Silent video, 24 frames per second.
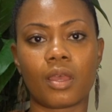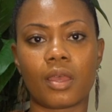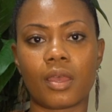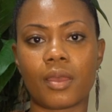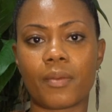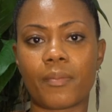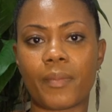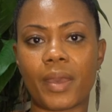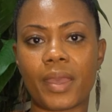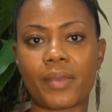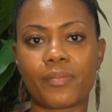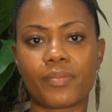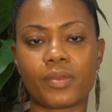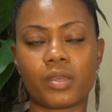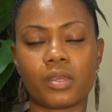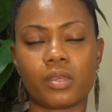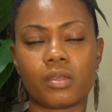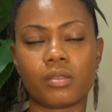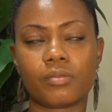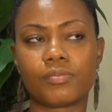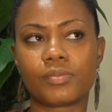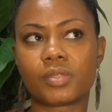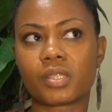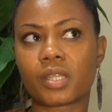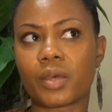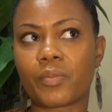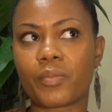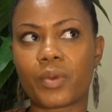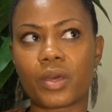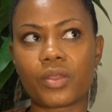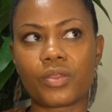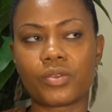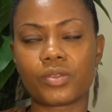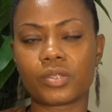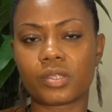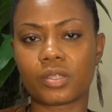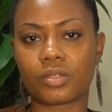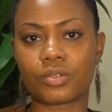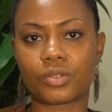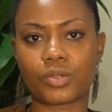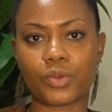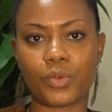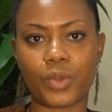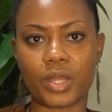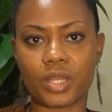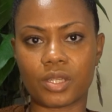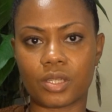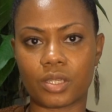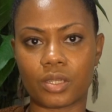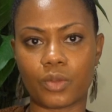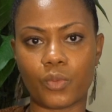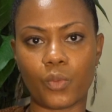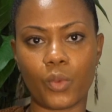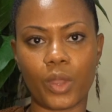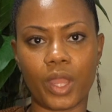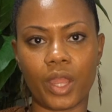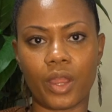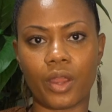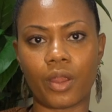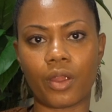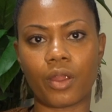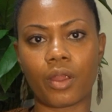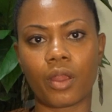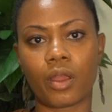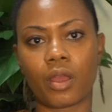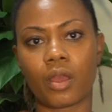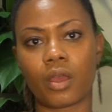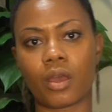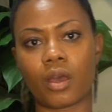it might be some other situation where